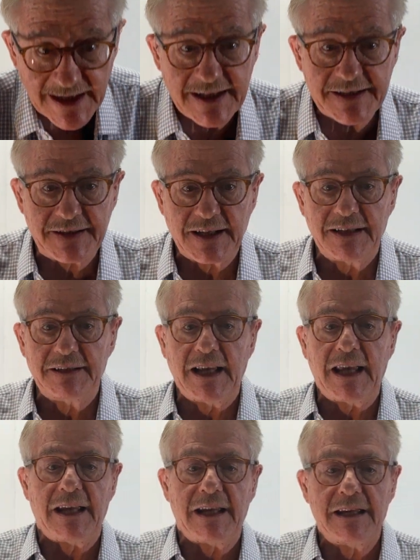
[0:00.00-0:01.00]
is
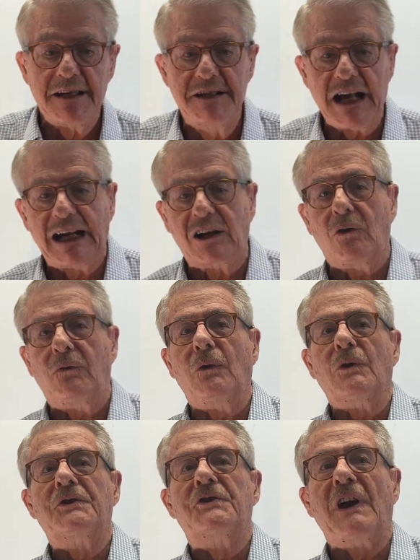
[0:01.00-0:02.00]
the jack of
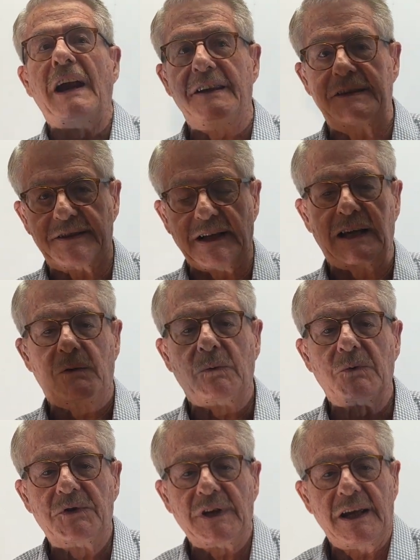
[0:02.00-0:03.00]
all trades, like we
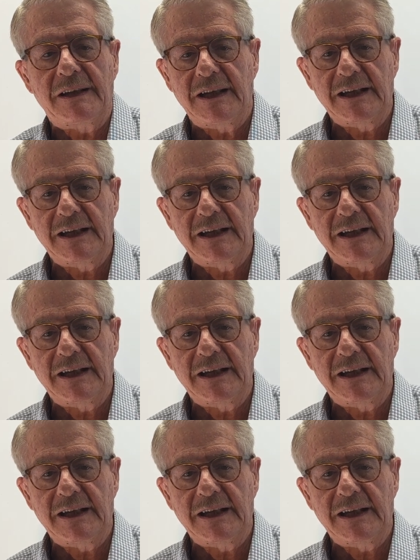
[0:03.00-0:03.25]
would say.